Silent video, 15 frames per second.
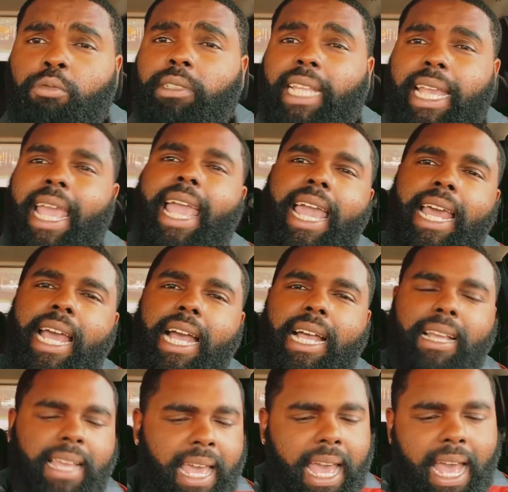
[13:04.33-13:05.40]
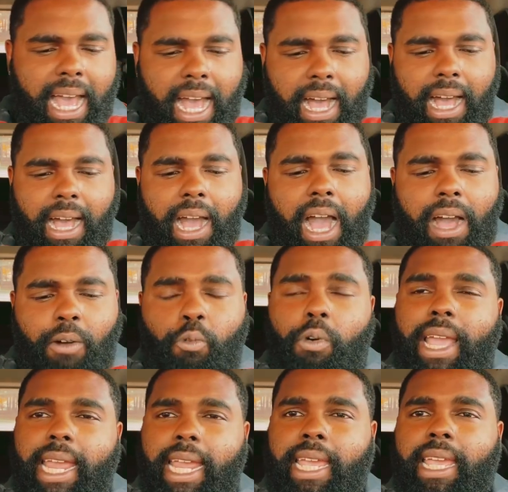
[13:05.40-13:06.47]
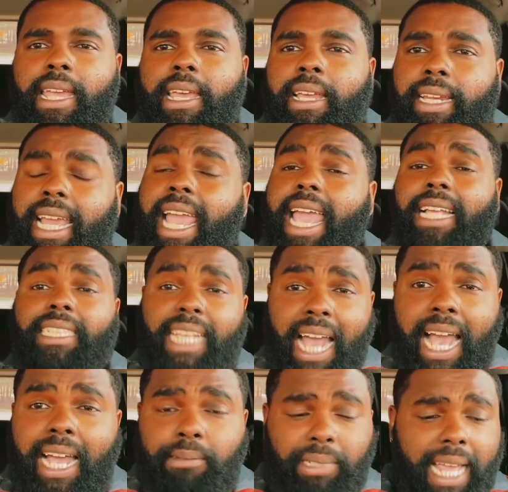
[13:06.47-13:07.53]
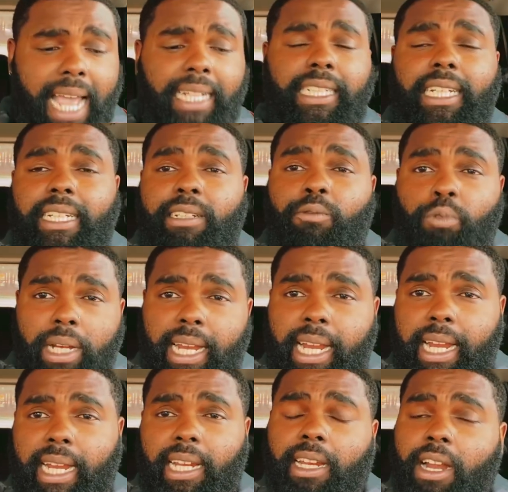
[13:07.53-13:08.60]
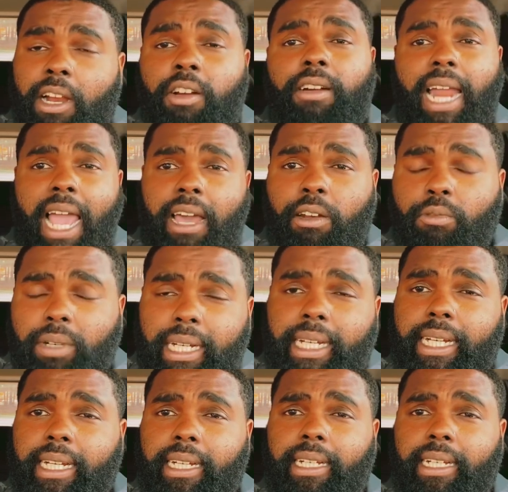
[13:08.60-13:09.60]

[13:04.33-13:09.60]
they had a, a way, they had time to actually read and learn how to read.